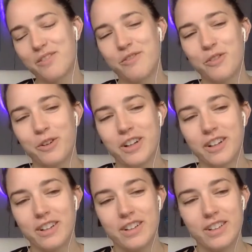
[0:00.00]

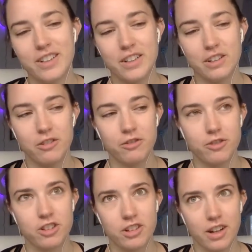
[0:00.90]
for, you know,
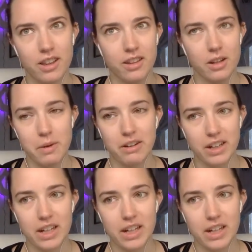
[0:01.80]
for I think about